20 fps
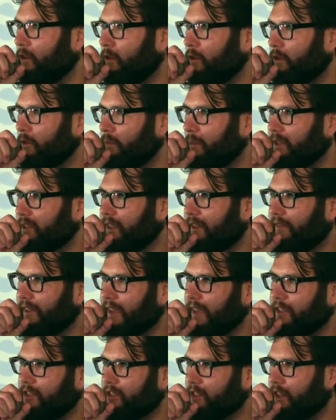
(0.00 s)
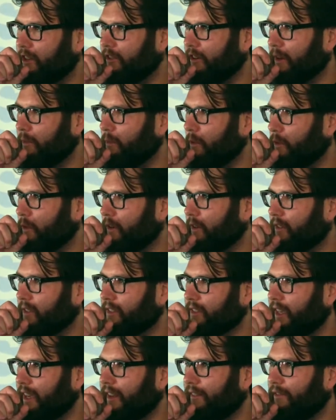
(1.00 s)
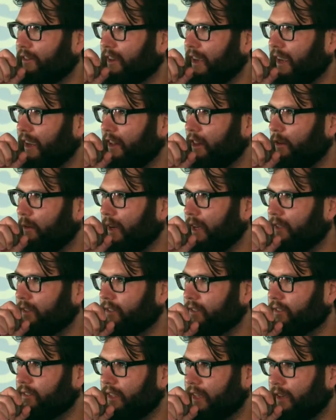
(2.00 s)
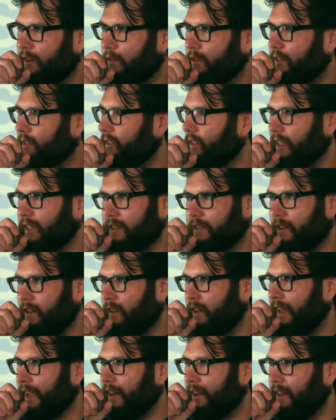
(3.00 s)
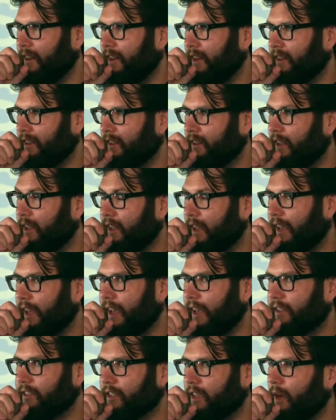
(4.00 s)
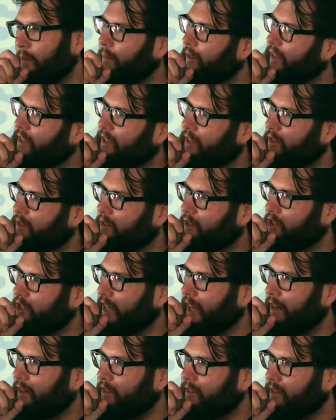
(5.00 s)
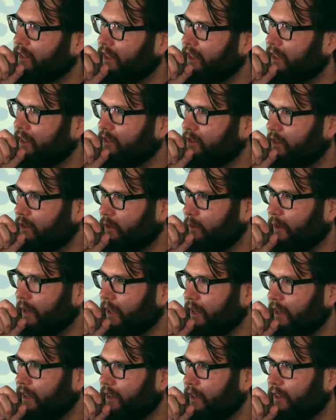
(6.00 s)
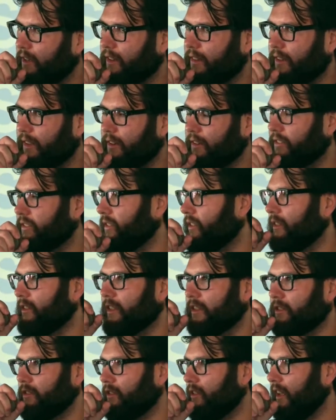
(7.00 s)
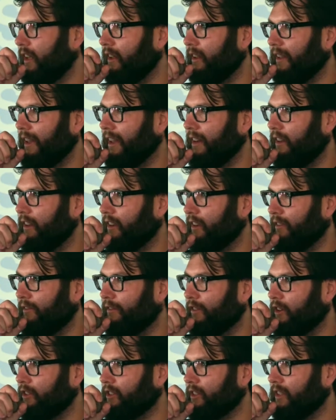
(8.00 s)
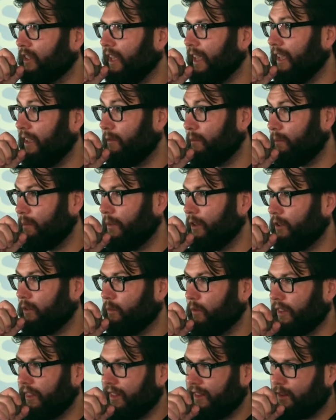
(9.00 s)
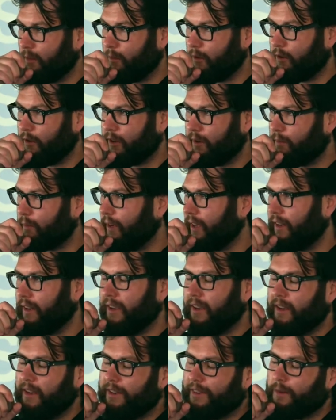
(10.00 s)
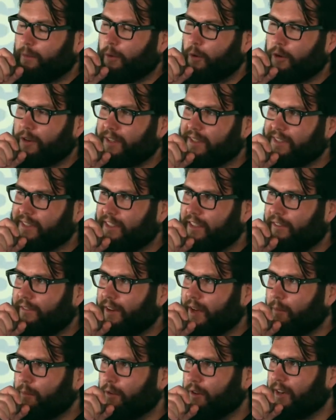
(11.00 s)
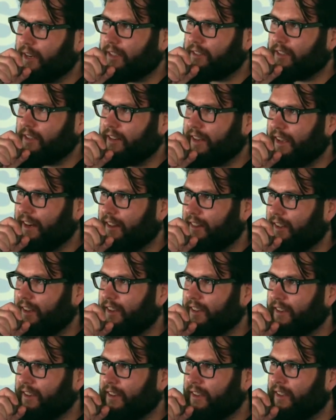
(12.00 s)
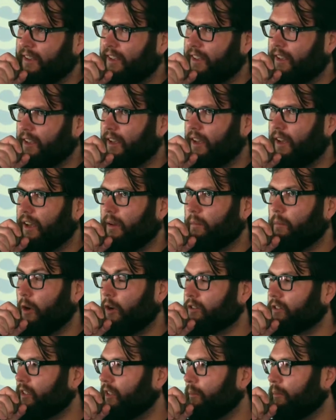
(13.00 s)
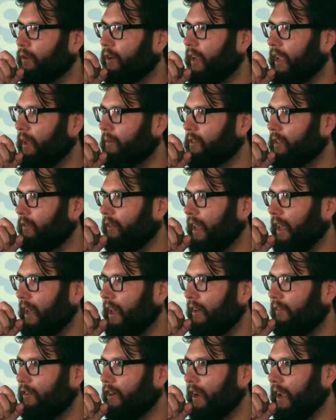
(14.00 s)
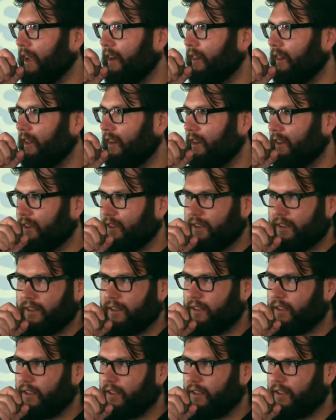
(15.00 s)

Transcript: an old Pacific Engineering board designed for KLOS. It's all analog. It has a couple of digital channels in it, so that there's a digital to analog conversion built within the board, but the board itself operates on analog. Most of the preamps that we have are analog.